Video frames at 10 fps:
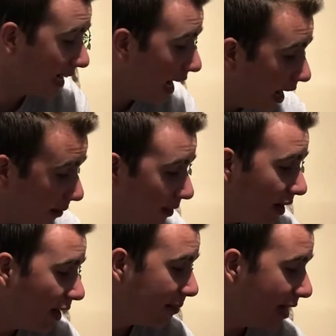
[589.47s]
I'm
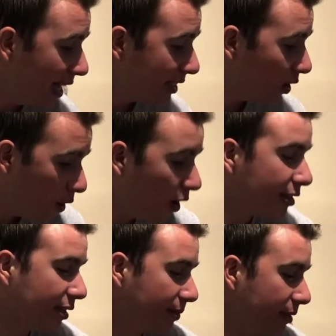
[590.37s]
hyped. That is
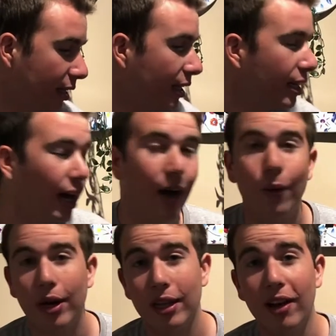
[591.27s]
awesome. I
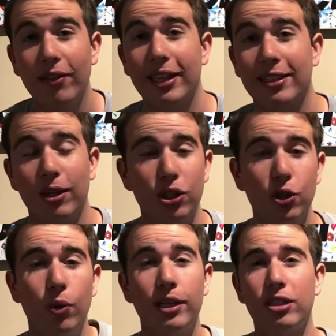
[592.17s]
would have loved that social
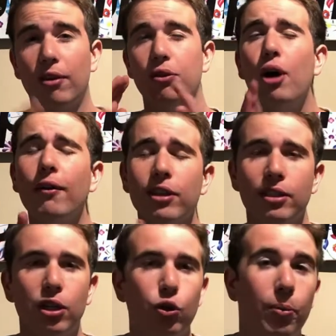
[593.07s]
one. So if you have the
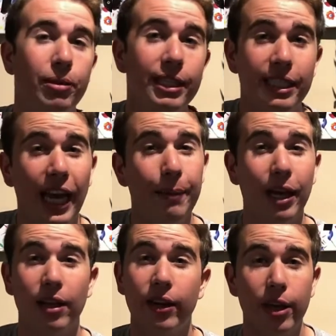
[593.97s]
social one, please DM me.
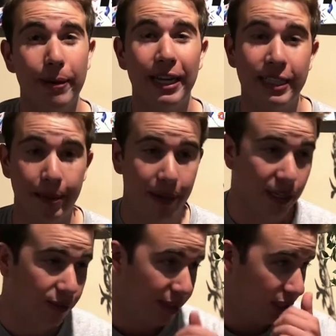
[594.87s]
I'll literally pay you
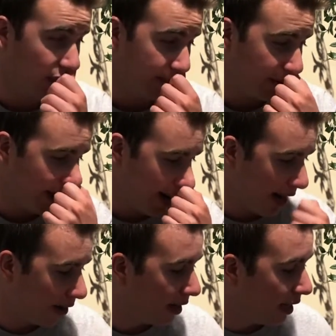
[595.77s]
$10 for it to ship it right
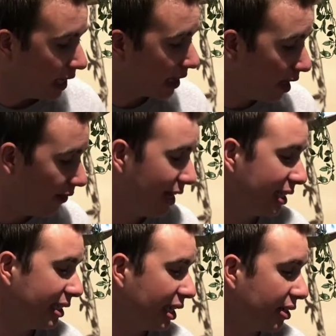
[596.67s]
now. Love that
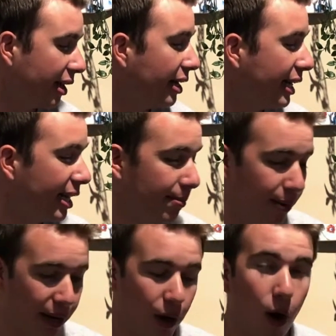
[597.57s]
sticker. I need it.
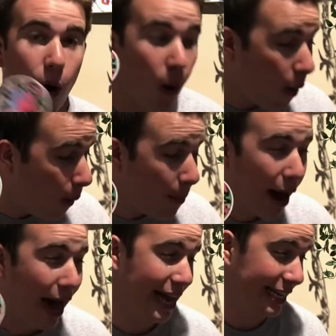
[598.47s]
But oh
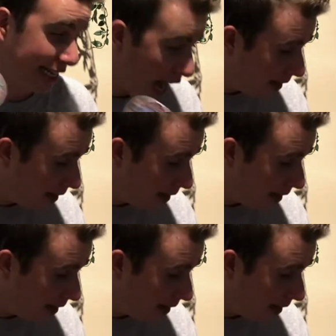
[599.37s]
my God.